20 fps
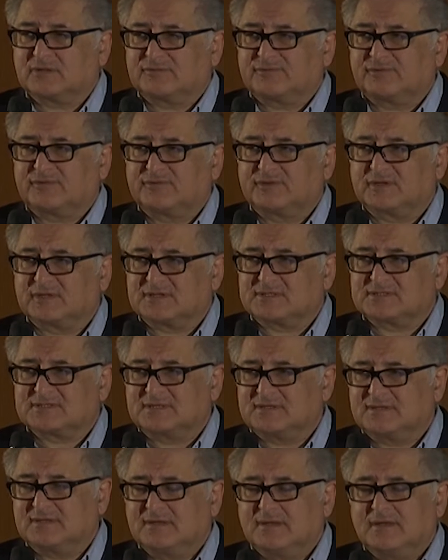of
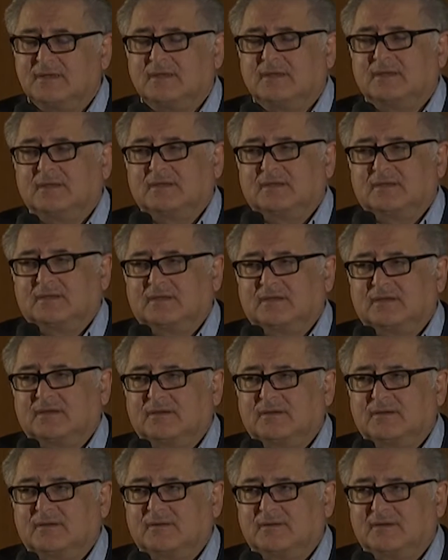efficacy,
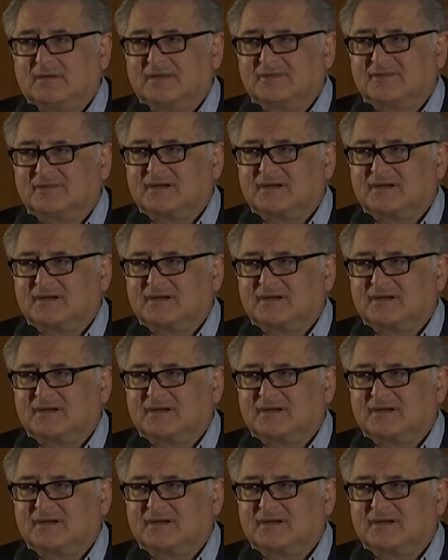and